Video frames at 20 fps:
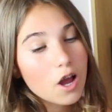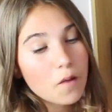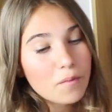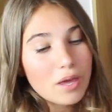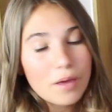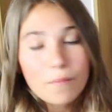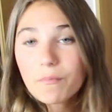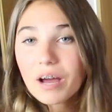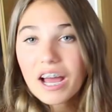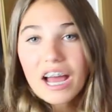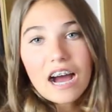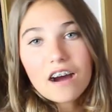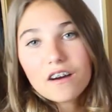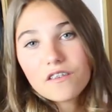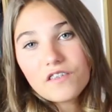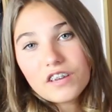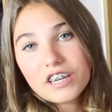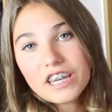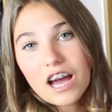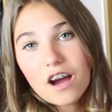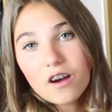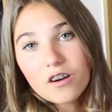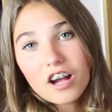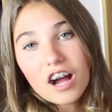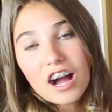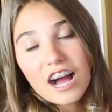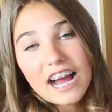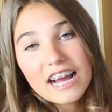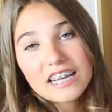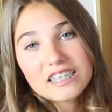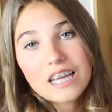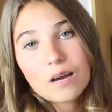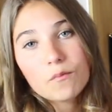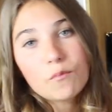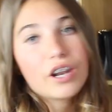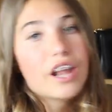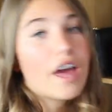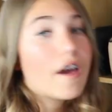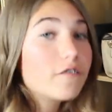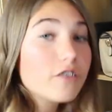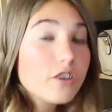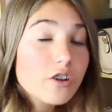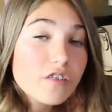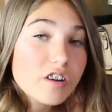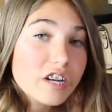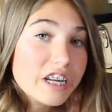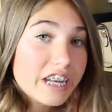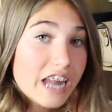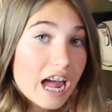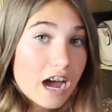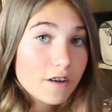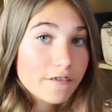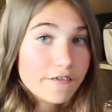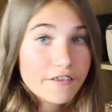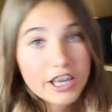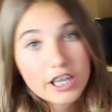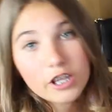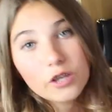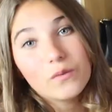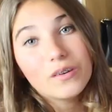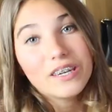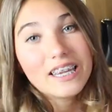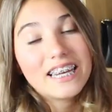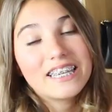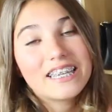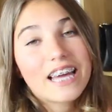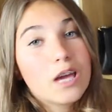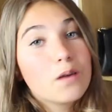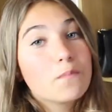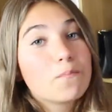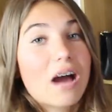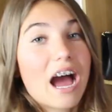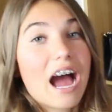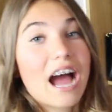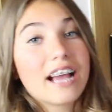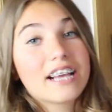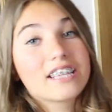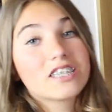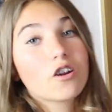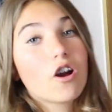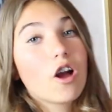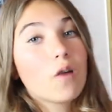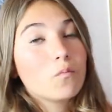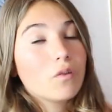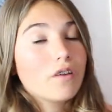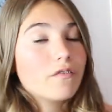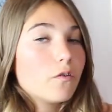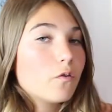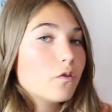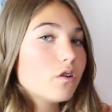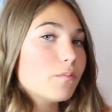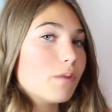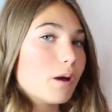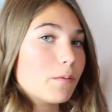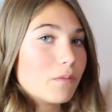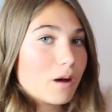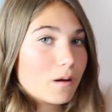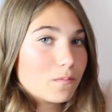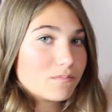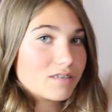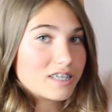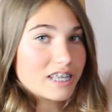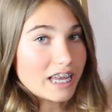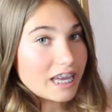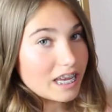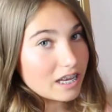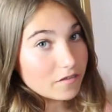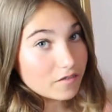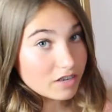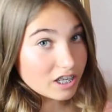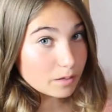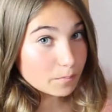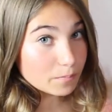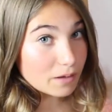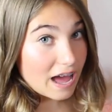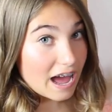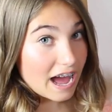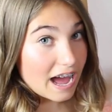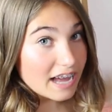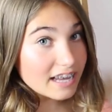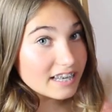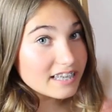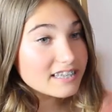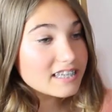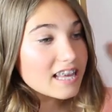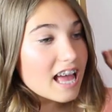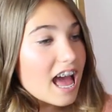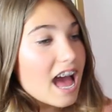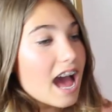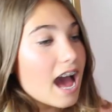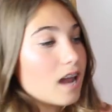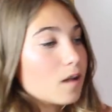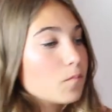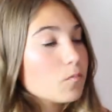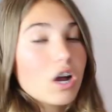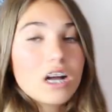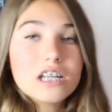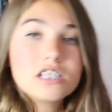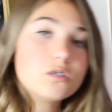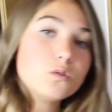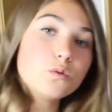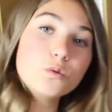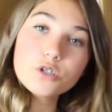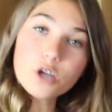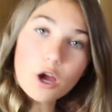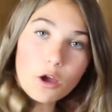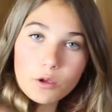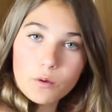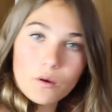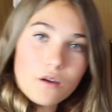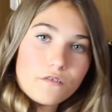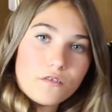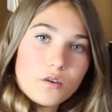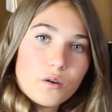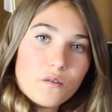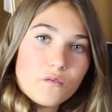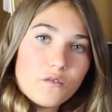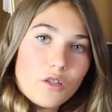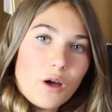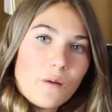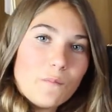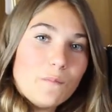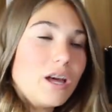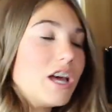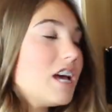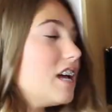I'm in my outfit now, guys, and whenever you're in an outfit, you need a bag. So I'm with all of my mum's evening bags, and I'm going to show you a few of them.